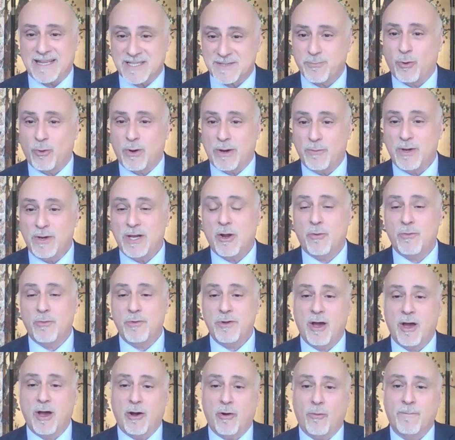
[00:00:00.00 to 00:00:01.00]
this point, we don't
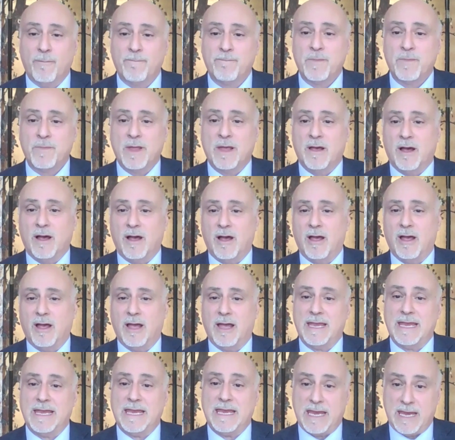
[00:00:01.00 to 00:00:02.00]
know.
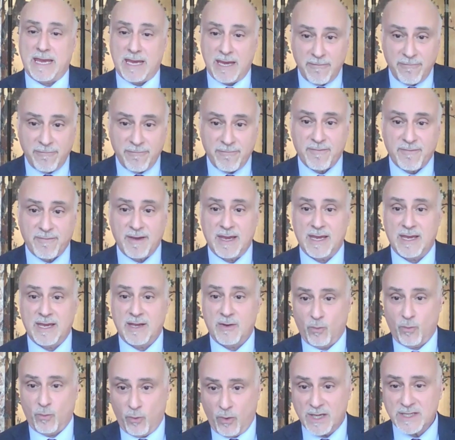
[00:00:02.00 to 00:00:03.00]
If
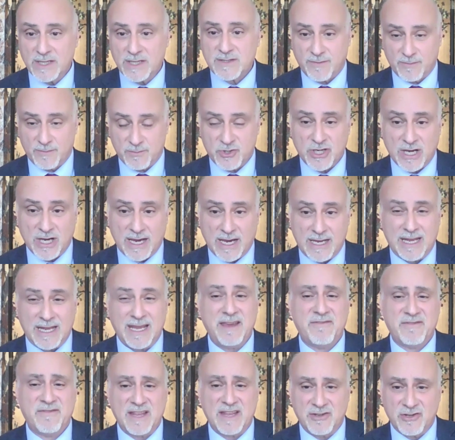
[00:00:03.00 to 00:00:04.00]
it was from China,
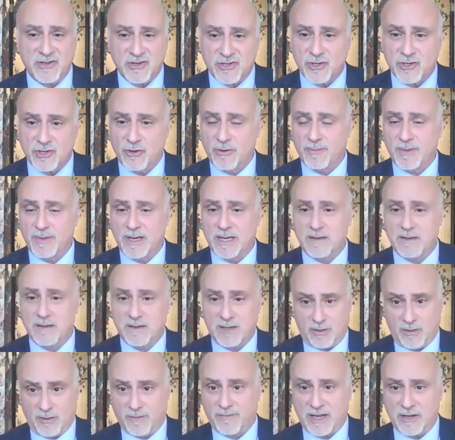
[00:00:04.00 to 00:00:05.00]
if they determine,
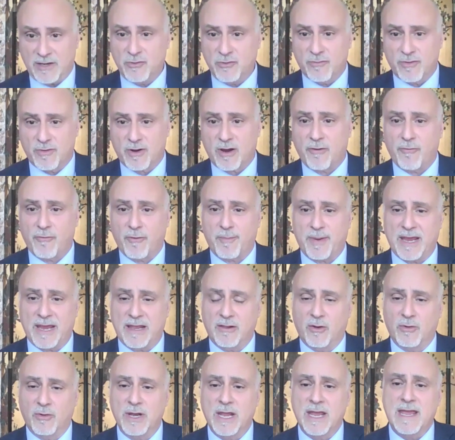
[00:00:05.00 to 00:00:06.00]
if they do recover a
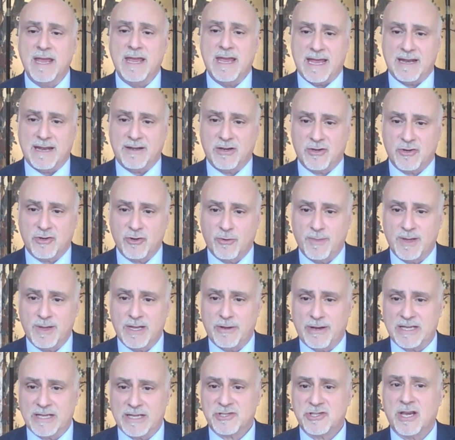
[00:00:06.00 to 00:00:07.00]
payload and determine
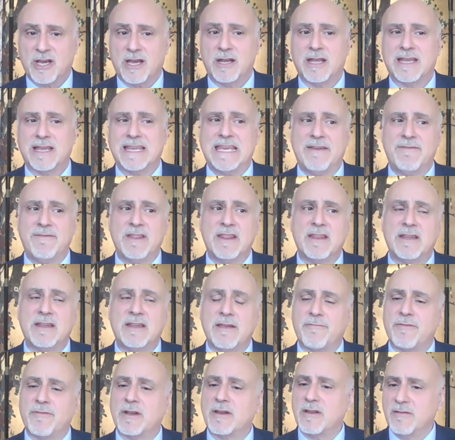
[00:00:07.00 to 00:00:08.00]
they're at China, given the
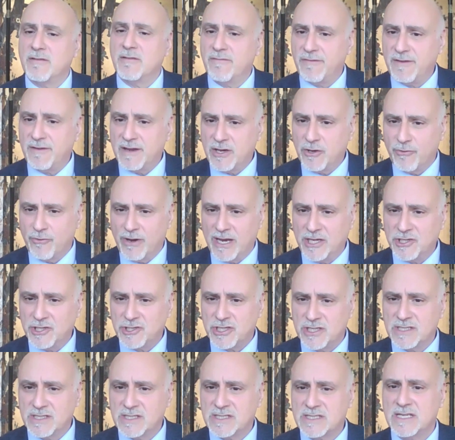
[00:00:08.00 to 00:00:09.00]
different
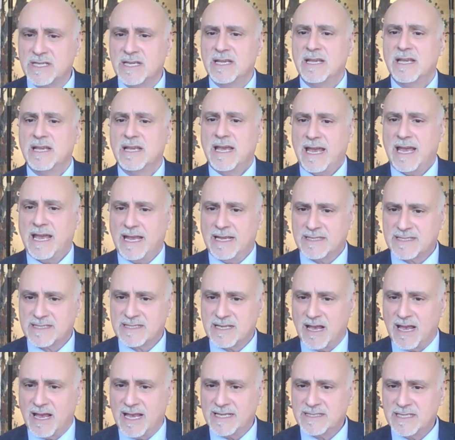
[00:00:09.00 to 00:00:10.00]
configurations and
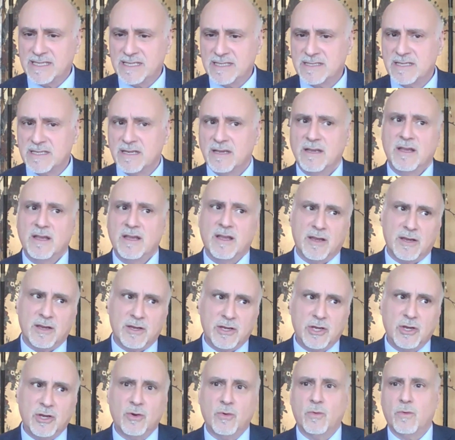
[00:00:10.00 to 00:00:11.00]
sizes,
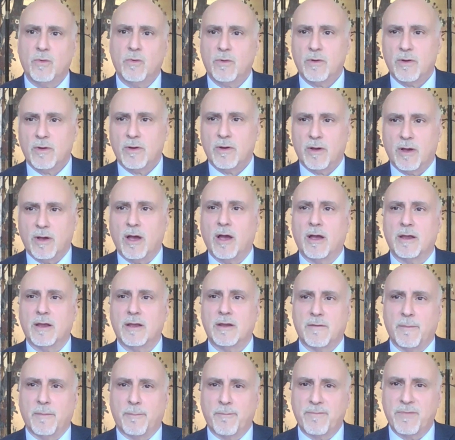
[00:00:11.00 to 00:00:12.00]

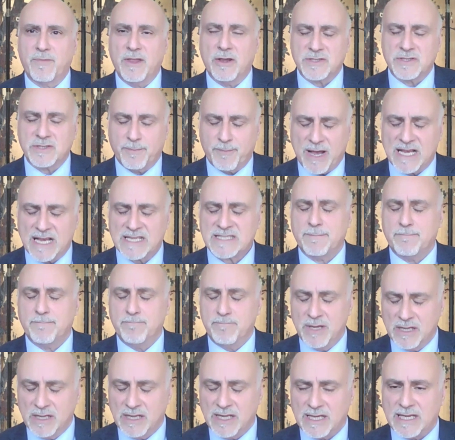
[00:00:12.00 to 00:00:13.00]
there's a
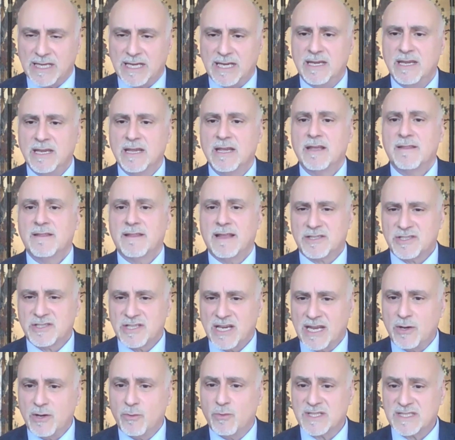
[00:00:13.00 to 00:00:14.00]
possibility that
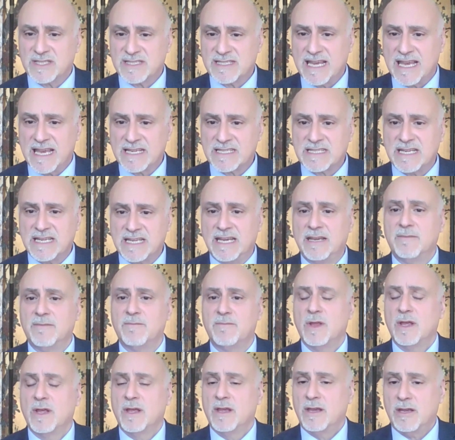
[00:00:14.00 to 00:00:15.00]
China was testing,
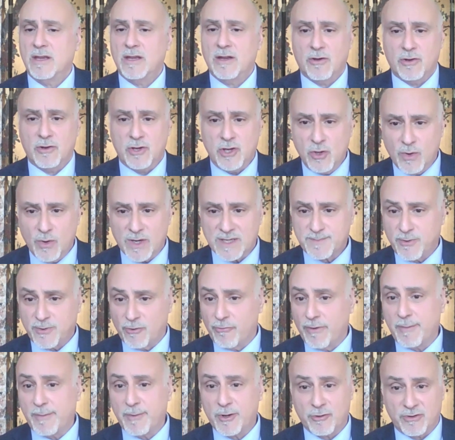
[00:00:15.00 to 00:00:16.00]
U.S.
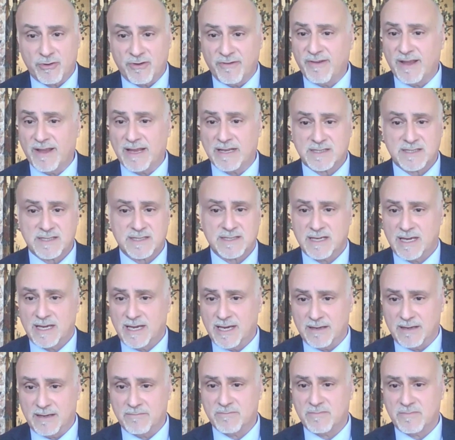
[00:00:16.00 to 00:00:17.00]
perimeter defense
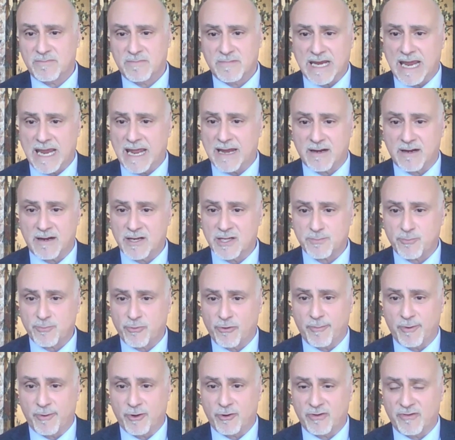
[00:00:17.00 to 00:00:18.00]
and Canada's
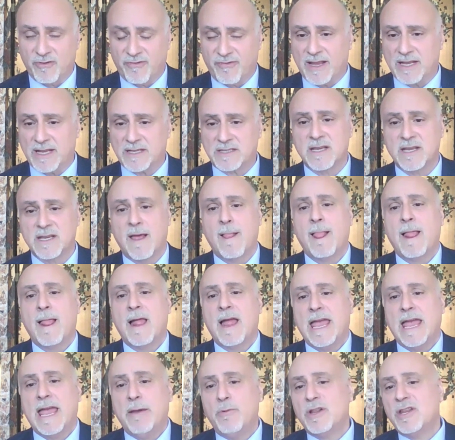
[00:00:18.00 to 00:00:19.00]
perimeter defense.
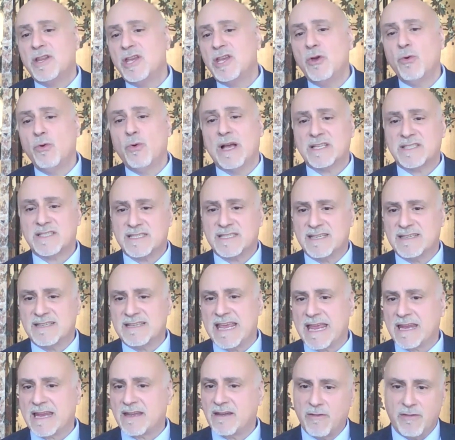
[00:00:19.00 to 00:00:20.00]
Hey, would the U.S.
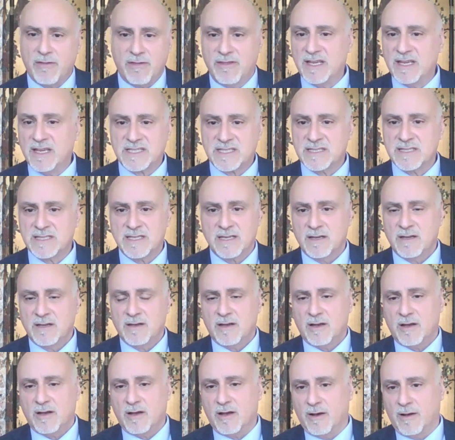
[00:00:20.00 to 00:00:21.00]
detect this
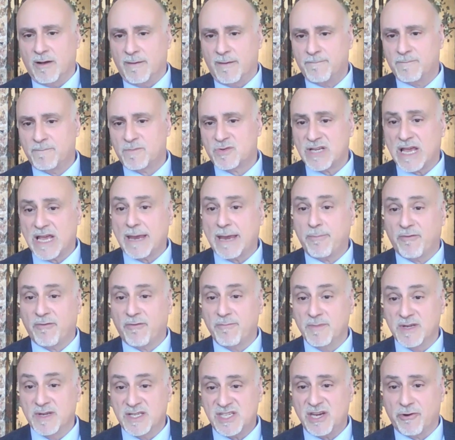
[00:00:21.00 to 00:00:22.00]
type
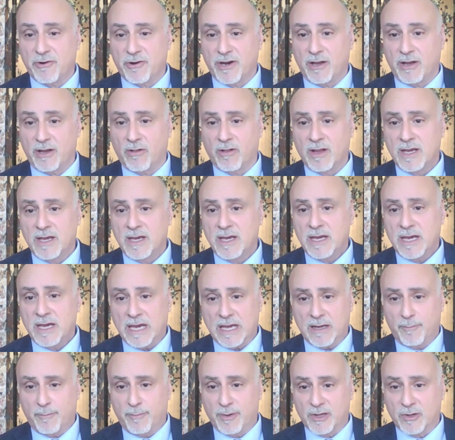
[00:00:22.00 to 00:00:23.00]
of material
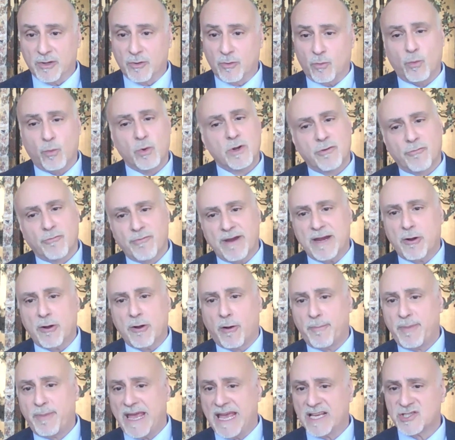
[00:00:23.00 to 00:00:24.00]
in a balloon? Would the
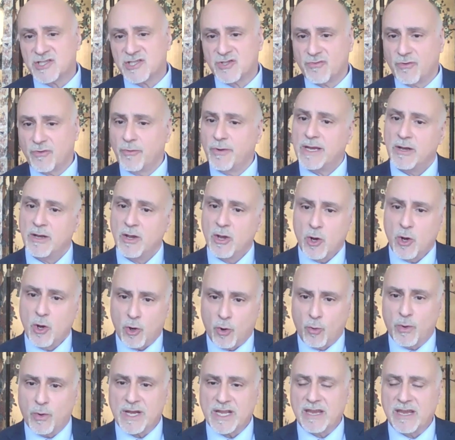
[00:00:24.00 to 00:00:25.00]
radar pass through it,
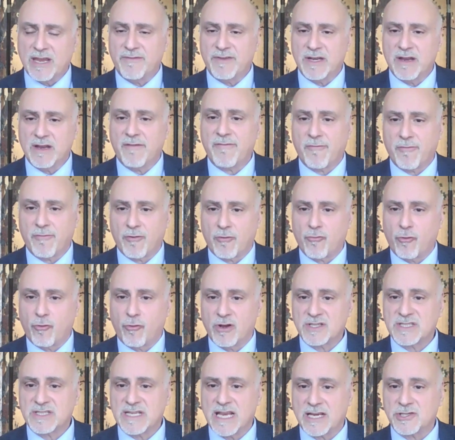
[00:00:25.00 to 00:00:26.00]
or would it give enough of a
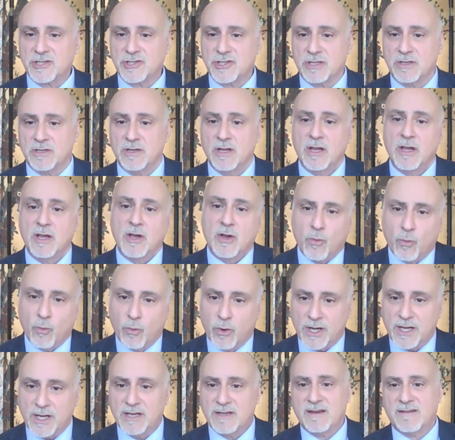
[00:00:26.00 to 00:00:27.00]
cross section?
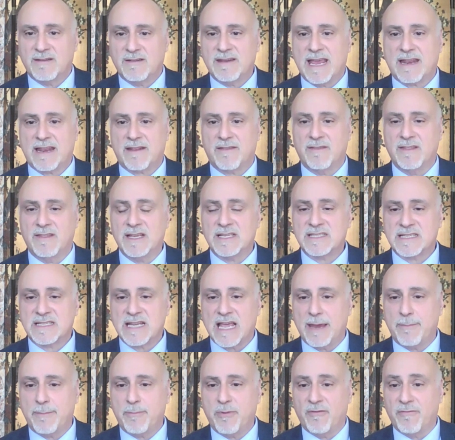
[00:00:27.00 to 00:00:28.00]
Would it detect this
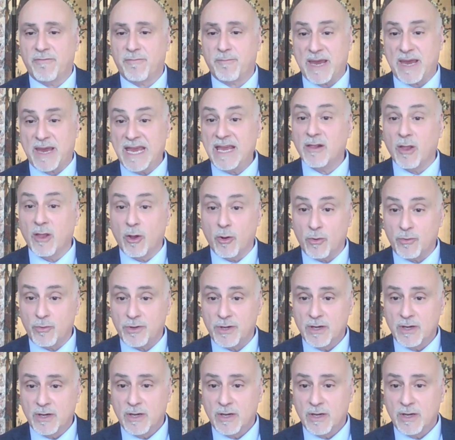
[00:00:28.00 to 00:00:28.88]
type of payload?